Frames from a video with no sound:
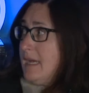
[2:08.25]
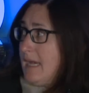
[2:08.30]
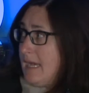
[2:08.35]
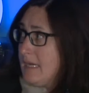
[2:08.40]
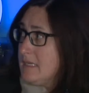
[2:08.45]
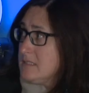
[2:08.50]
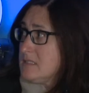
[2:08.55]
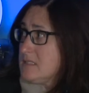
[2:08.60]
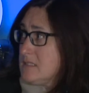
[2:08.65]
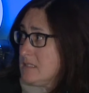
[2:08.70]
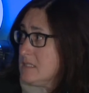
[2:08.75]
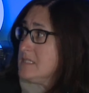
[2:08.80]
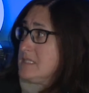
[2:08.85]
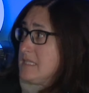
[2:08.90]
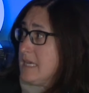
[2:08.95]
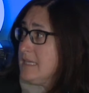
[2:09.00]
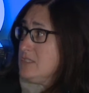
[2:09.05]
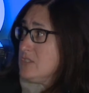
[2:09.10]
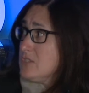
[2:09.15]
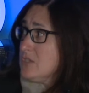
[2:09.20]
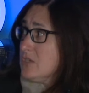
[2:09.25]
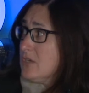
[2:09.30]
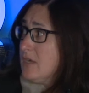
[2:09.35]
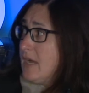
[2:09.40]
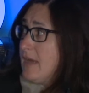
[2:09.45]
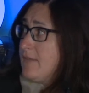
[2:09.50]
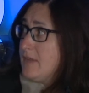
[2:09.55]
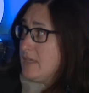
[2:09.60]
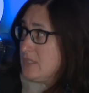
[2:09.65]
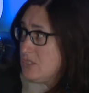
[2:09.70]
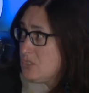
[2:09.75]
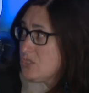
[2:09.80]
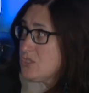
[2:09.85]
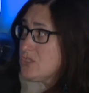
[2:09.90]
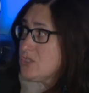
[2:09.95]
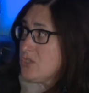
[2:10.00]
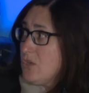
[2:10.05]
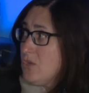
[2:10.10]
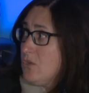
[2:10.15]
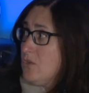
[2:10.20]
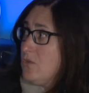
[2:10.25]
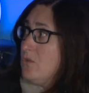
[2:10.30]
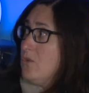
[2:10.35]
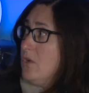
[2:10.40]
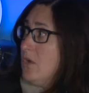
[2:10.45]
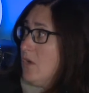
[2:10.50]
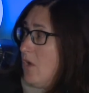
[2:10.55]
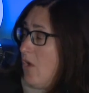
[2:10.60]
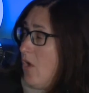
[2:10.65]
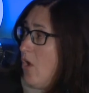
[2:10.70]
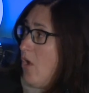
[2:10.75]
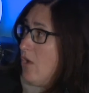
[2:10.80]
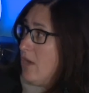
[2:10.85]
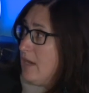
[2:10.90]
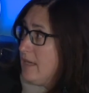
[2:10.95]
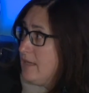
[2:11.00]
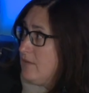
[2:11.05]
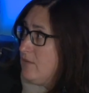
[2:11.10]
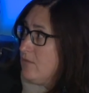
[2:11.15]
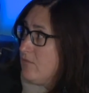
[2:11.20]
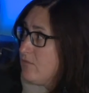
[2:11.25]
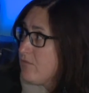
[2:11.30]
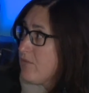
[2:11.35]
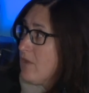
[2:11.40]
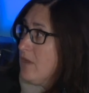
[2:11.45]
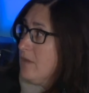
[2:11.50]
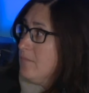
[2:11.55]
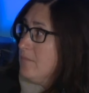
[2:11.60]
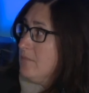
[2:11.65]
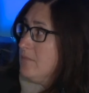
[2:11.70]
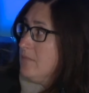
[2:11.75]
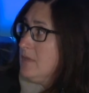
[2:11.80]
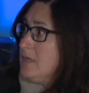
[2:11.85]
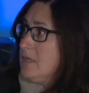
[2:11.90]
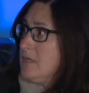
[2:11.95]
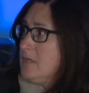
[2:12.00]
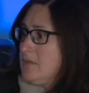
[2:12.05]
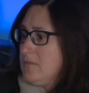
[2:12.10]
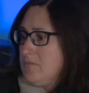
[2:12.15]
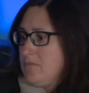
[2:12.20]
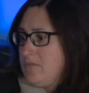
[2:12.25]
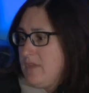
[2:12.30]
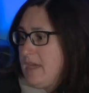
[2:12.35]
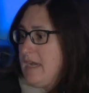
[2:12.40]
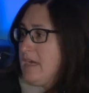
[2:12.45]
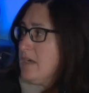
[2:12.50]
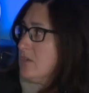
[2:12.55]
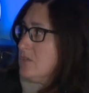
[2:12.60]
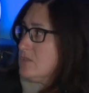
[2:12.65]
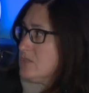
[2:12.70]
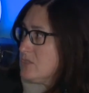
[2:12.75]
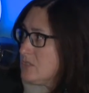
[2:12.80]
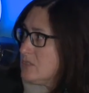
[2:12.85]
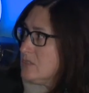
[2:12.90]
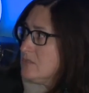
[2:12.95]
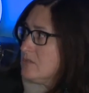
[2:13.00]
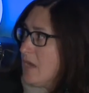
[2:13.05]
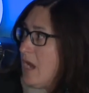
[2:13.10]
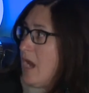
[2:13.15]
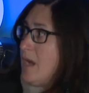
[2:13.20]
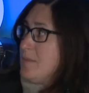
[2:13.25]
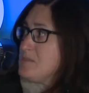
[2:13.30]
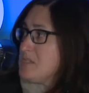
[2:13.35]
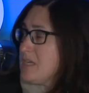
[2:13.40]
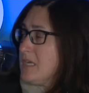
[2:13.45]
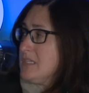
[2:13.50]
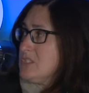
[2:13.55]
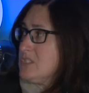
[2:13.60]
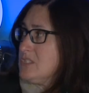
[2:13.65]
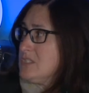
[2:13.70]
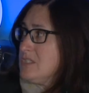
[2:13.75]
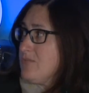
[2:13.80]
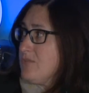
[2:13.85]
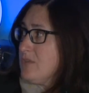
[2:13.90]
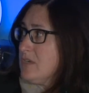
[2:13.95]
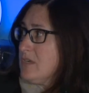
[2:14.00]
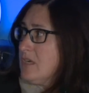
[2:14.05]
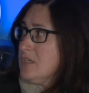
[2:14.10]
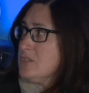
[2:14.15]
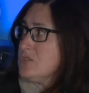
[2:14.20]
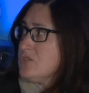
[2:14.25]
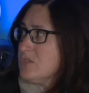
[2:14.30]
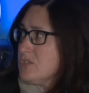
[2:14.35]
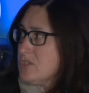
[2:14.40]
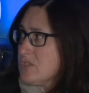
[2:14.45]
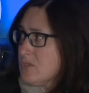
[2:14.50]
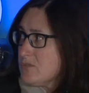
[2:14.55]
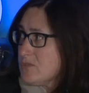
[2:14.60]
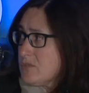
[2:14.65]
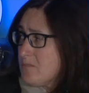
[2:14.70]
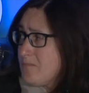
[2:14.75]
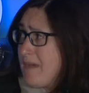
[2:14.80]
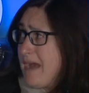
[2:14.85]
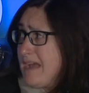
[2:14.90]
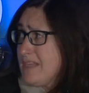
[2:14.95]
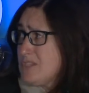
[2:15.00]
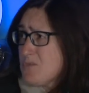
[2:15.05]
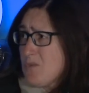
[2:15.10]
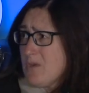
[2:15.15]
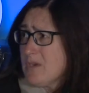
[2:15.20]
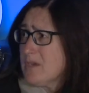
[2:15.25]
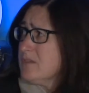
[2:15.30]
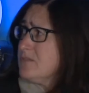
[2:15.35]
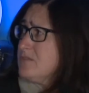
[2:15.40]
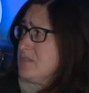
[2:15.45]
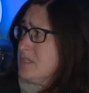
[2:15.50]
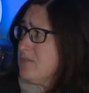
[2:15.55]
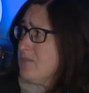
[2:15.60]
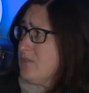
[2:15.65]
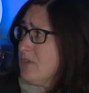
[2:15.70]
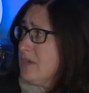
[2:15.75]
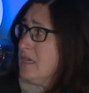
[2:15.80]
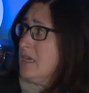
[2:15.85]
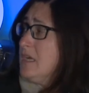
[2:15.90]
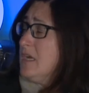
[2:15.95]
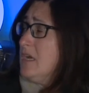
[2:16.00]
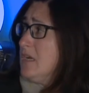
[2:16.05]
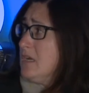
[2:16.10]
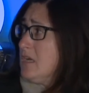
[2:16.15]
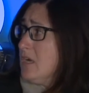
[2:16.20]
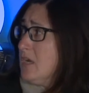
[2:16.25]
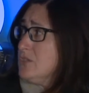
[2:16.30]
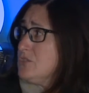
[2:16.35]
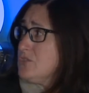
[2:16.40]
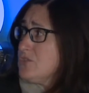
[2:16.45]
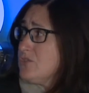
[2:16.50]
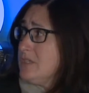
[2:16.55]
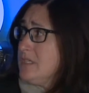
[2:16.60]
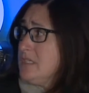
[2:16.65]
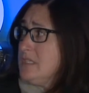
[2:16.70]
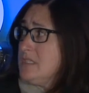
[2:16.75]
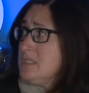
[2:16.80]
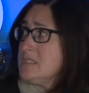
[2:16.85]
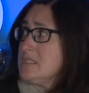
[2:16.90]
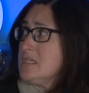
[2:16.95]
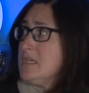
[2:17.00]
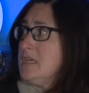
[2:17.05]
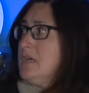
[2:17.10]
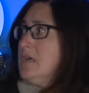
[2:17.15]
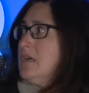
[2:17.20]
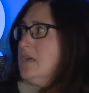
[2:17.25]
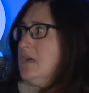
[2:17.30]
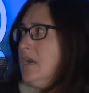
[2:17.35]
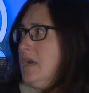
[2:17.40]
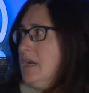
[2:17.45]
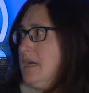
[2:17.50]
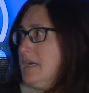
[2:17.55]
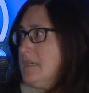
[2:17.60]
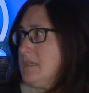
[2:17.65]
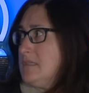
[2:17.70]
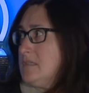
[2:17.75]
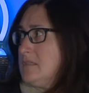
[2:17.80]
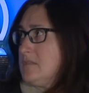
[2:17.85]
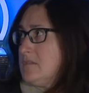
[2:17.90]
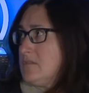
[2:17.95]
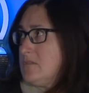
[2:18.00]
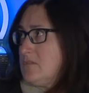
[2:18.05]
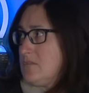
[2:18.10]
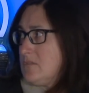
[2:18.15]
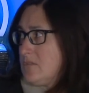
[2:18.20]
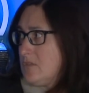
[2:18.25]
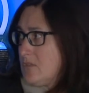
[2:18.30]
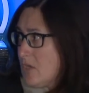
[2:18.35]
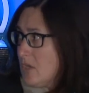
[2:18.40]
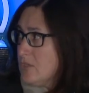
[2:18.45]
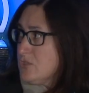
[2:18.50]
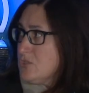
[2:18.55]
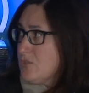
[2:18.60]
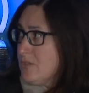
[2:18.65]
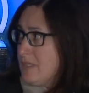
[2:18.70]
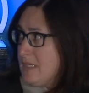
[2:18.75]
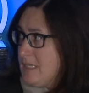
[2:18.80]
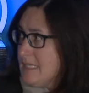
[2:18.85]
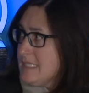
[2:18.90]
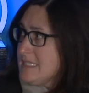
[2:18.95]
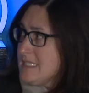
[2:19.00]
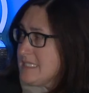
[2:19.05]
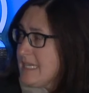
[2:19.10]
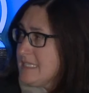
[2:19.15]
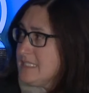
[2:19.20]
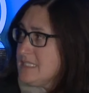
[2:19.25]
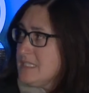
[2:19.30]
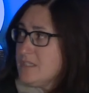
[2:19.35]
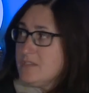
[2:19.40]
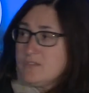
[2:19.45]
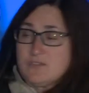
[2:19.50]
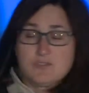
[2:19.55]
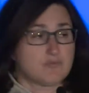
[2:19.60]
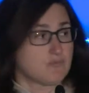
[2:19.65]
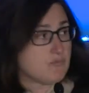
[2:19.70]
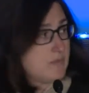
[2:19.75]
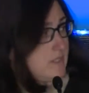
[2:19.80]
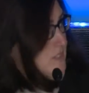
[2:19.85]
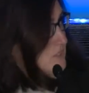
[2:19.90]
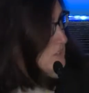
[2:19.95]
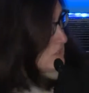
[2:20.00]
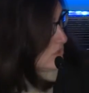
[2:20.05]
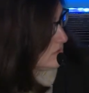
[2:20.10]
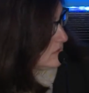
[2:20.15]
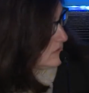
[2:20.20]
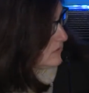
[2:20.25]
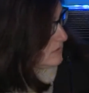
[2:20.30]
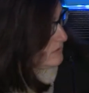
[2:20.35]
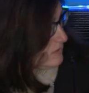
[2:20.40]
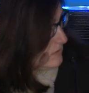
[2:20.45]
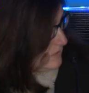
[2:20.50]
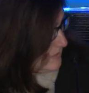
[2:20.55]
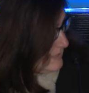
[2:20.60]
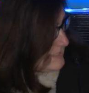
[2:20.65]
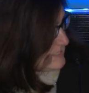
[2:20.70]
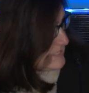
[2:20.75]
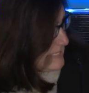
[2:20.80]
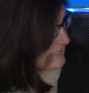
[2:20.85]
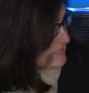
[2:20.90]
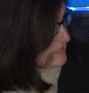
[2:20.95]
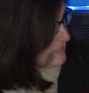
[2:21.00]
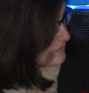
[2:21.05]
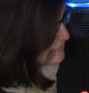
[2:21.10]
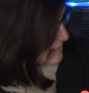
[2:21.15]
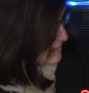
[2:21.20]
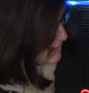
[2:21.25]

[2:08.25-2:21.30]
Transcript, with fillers: as the center, and then just go on from there to hopscotch different countries. So it was a patchwork of different countries, uh, country incentives, regional incentives,